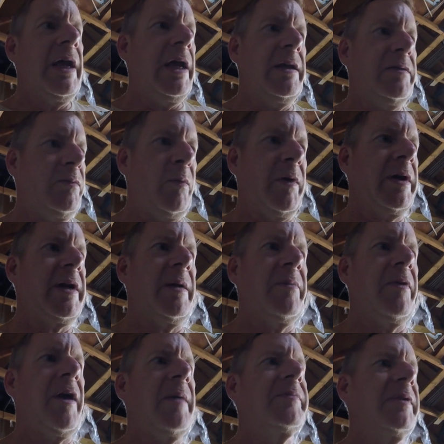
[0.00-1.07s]
and working
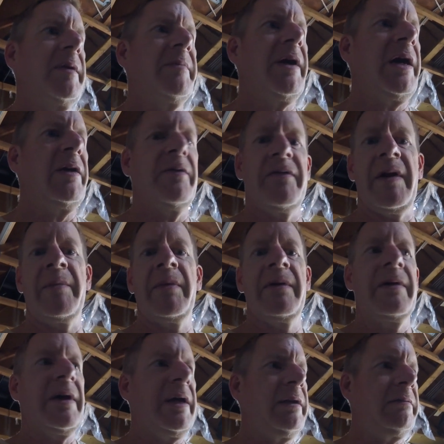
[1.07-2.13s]
properly by
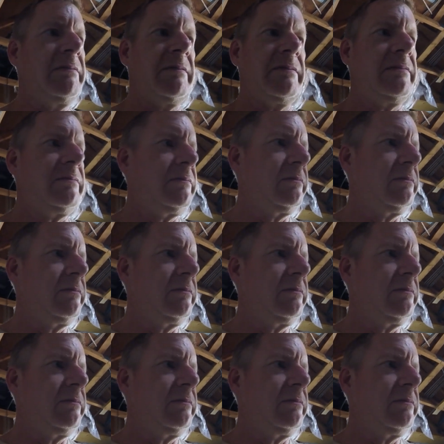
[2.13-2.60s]
November, and